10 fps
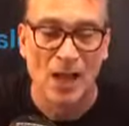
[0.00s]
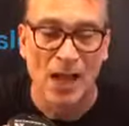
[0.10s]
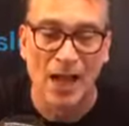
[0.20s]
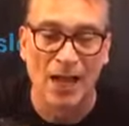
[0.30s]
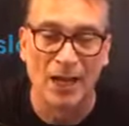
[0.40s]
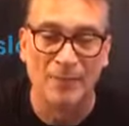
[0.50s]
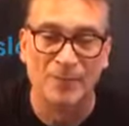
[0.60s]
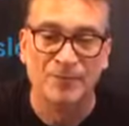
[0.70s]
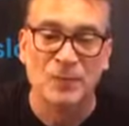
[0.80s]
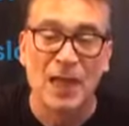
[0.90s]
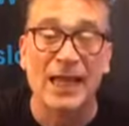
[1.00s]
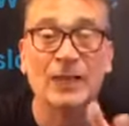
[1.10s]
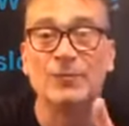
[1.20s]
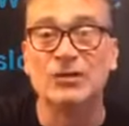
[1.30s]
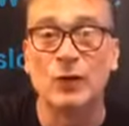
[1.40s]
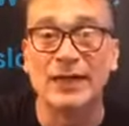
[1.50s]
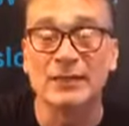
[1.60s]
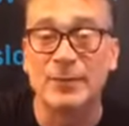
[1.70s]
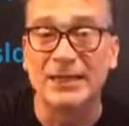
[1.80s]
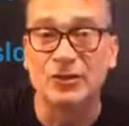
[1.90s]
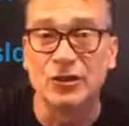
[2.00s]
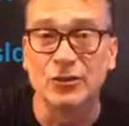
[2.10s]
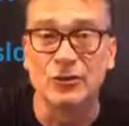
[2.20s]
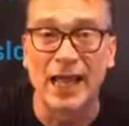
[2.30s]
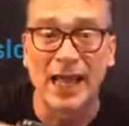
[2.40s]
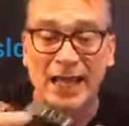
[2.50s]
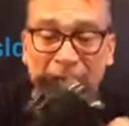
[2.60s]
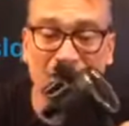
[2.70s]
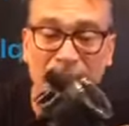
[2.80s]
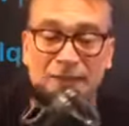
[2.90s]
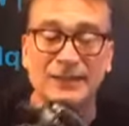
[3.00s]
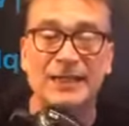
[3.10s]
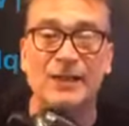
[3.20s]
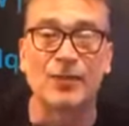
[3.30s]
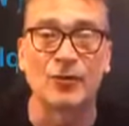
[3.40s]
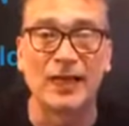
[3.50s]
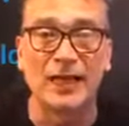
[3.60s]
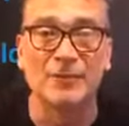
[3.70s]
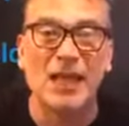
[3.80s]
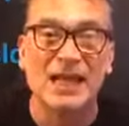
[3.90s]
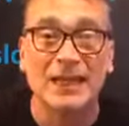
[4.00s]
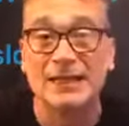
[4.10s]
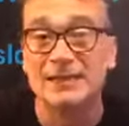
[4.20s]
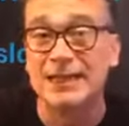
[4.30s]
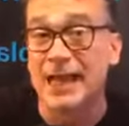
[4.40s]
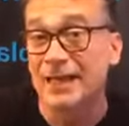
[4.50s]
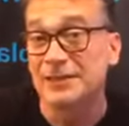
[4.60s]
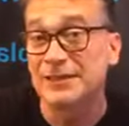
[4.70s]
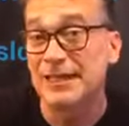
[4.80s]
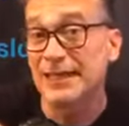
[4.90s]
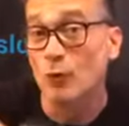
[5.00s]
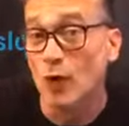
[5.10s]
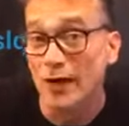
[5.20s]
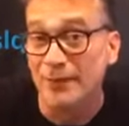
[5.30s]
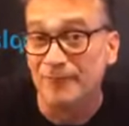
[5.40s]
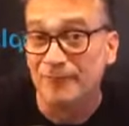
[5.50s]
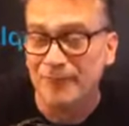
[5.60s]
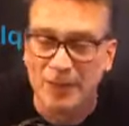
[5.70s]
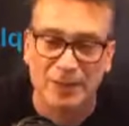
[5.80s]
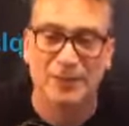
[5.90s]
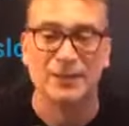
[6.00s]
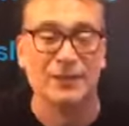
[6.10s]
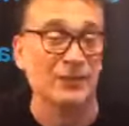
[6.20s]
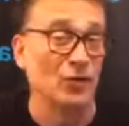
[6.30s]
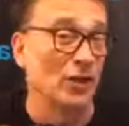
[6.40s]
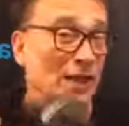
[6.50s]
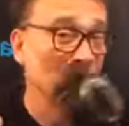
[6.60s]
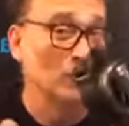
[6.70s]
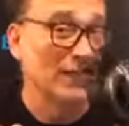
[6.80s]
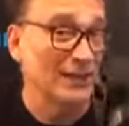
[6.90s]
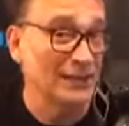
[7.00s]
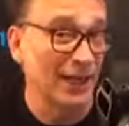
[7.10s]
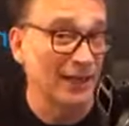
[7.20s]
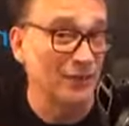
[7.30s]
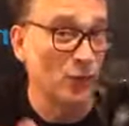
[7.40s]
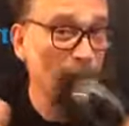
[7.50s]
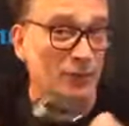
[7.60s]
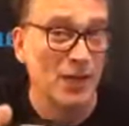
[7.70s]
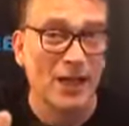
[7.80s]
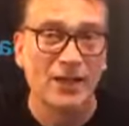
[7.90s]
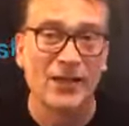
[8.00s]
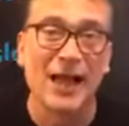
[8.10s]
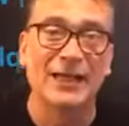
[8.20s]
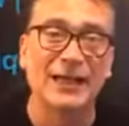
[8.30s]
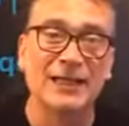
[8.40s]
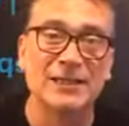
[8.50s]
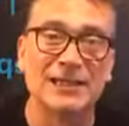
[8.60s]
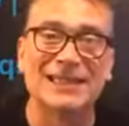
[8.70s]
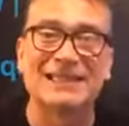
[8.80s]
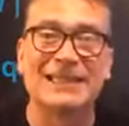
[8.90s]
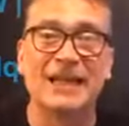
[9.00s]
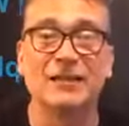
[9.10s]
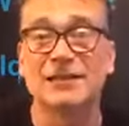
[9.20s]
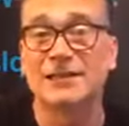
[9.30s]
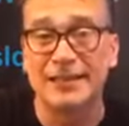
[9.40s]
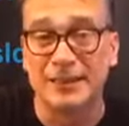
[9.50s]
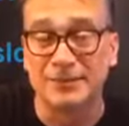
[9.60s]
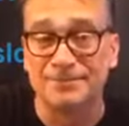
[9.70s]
In between the B2 and the T3 is the ST1. If you can guess what that stands for, that is stainless steel.